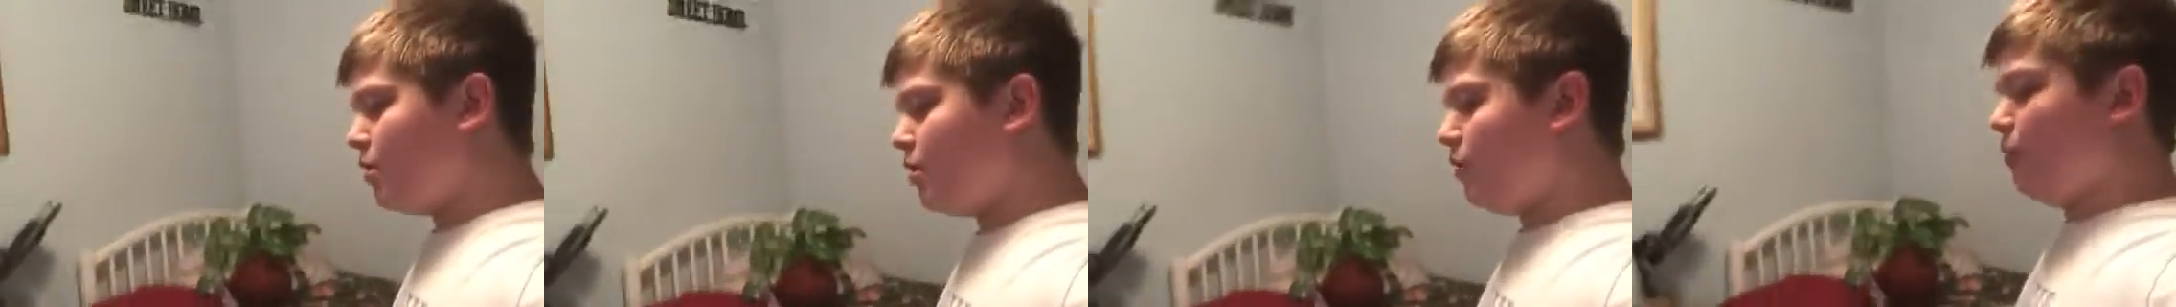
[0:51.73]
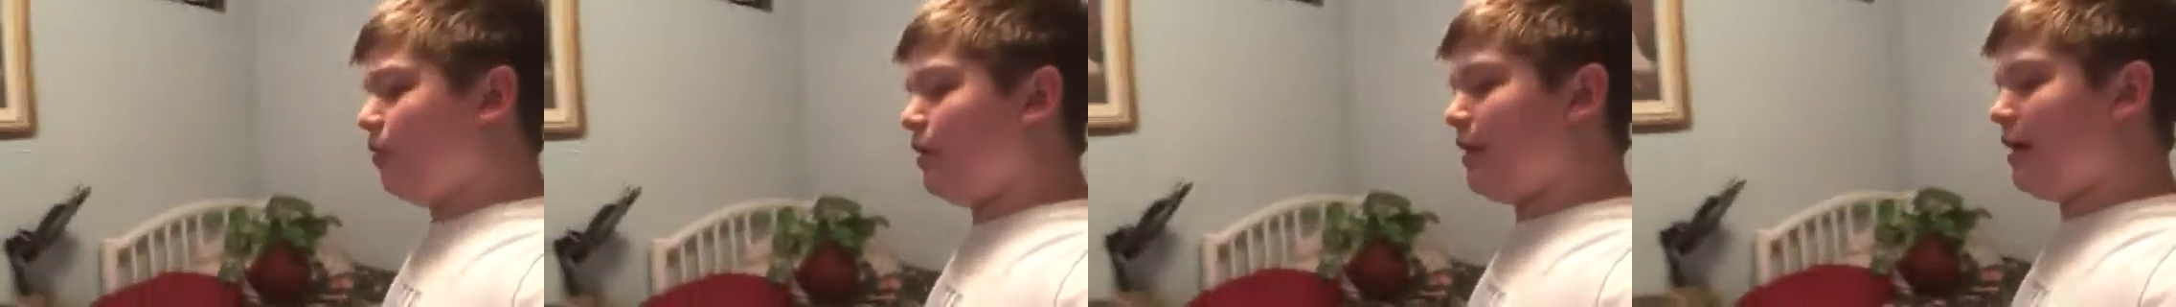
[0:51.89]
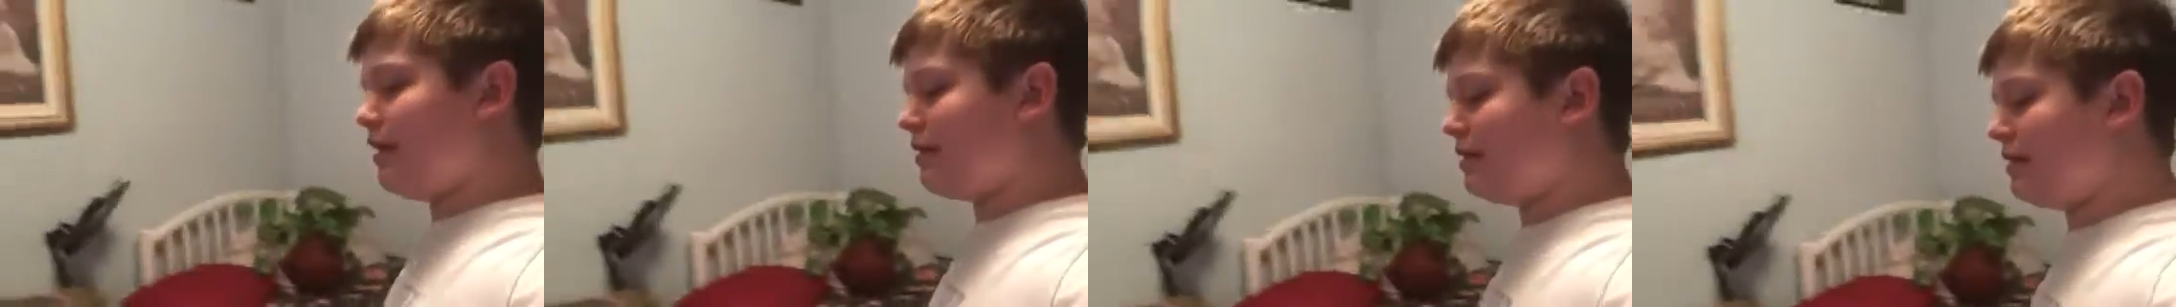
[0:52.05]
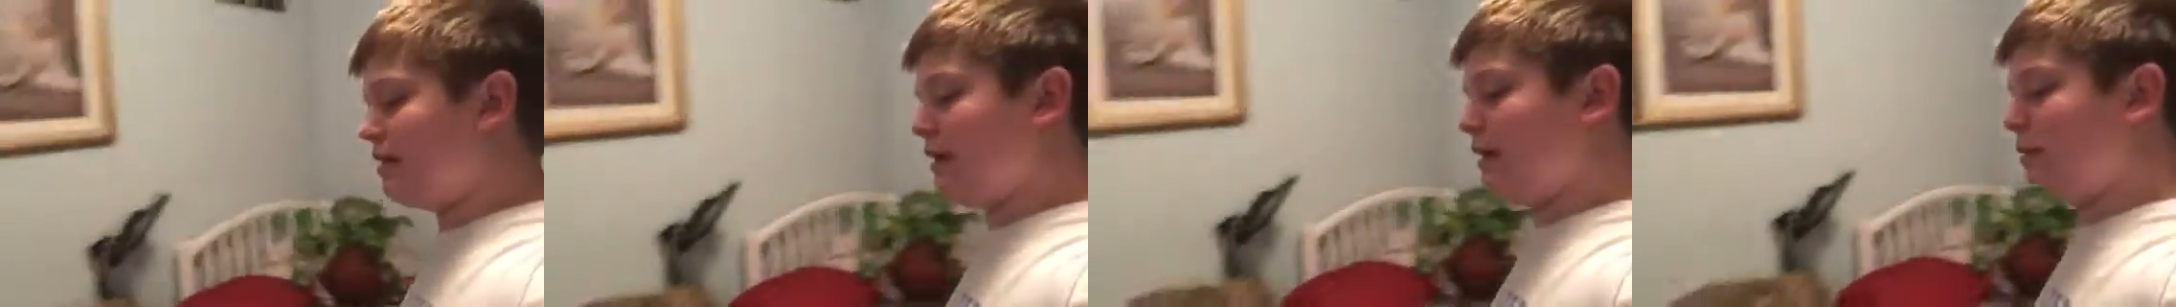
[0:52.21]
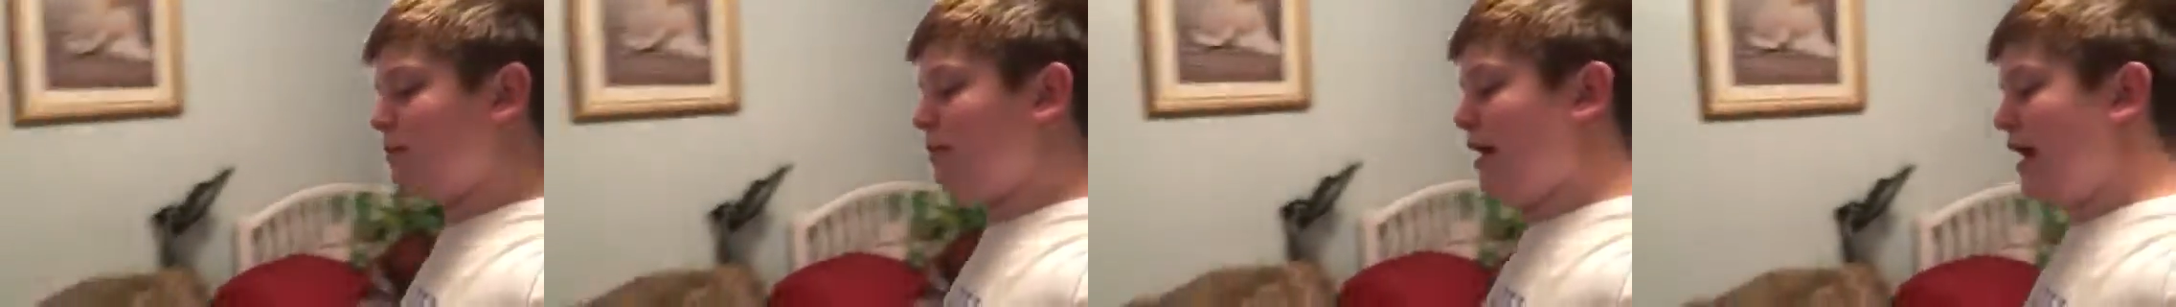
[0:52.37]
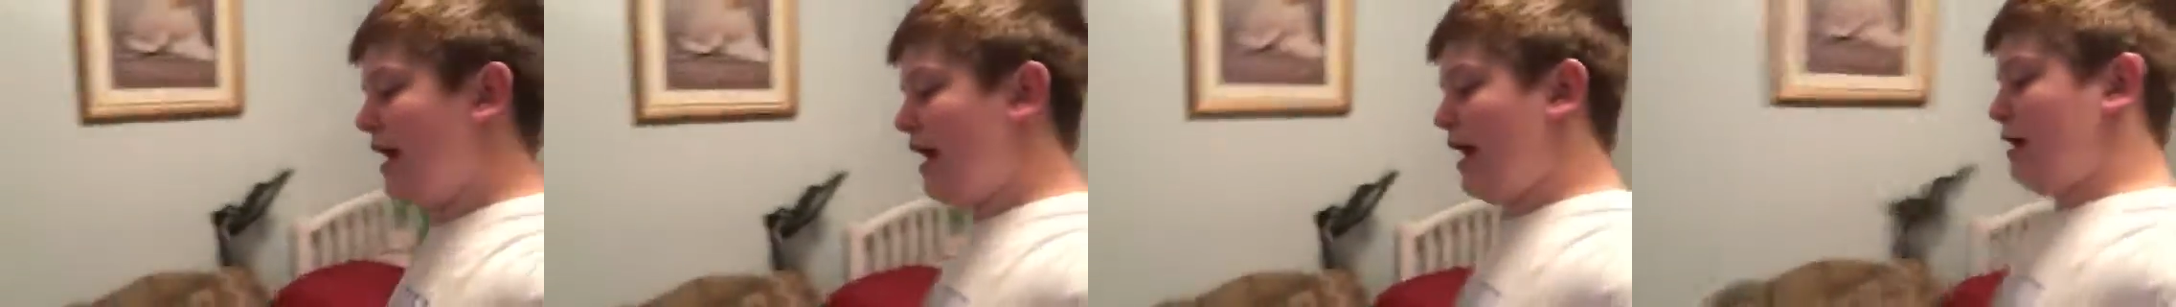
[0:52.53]
when I
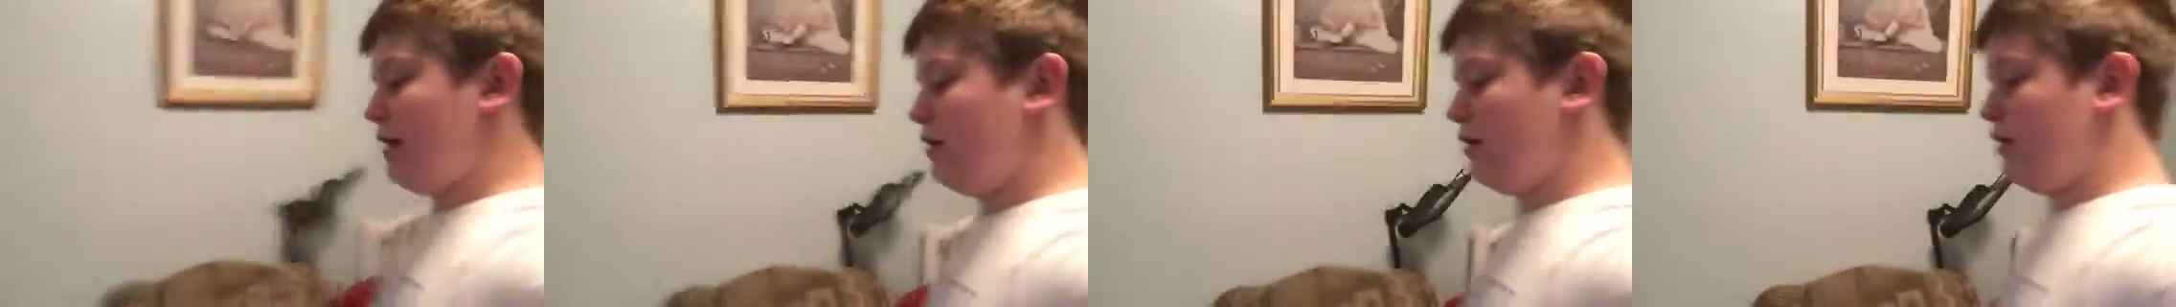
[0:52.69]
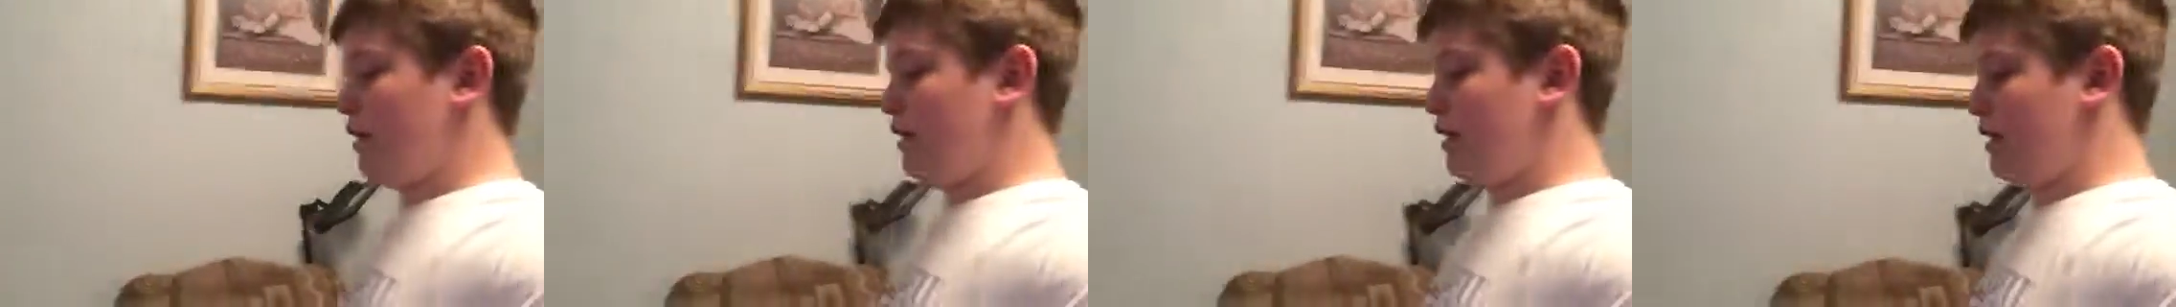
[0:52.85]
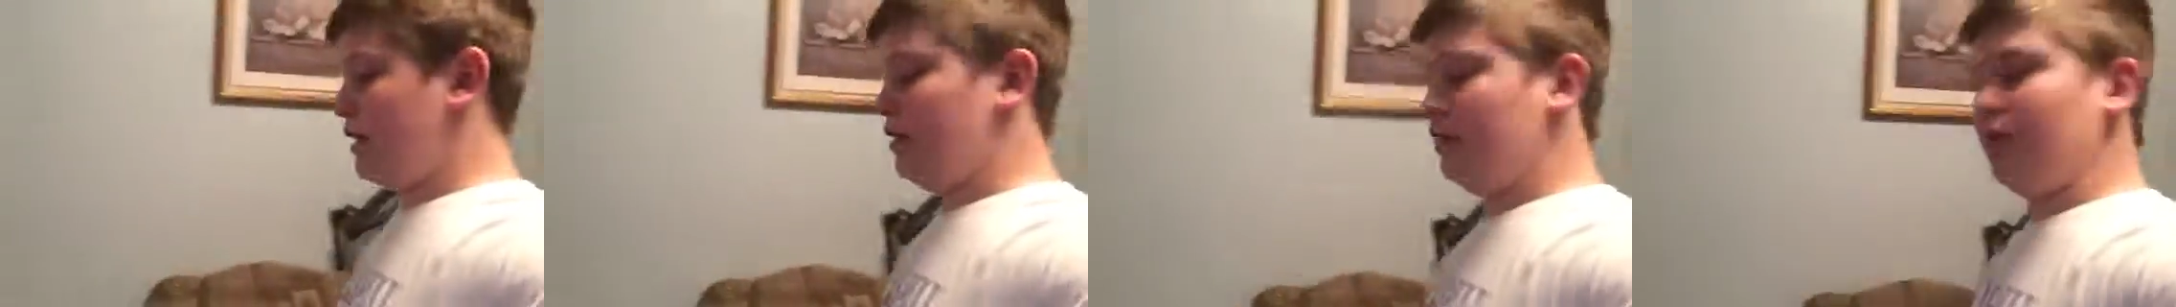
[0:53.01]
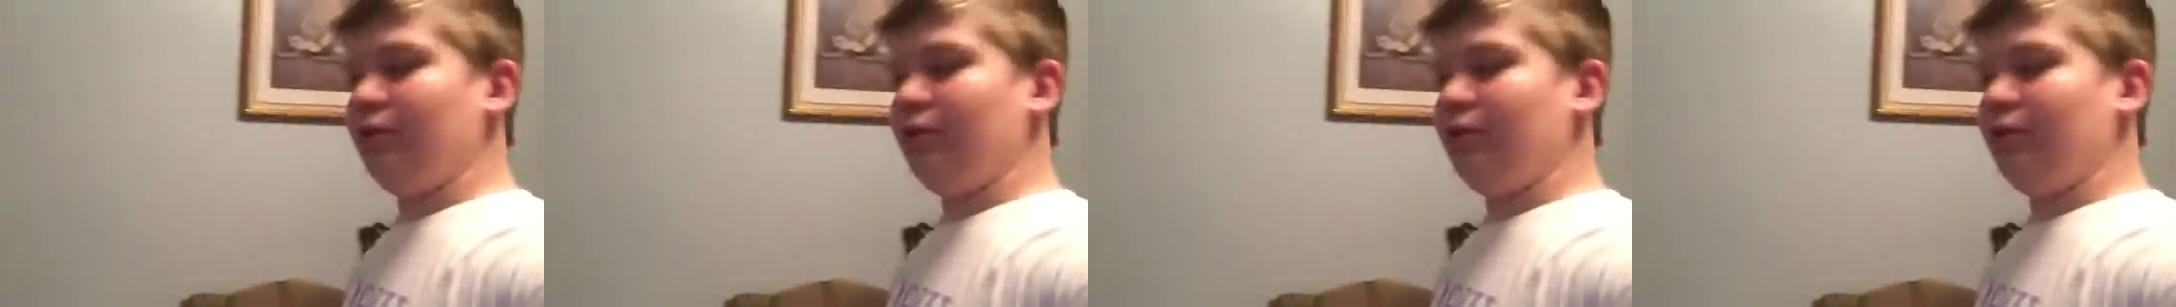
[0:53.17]
think back, like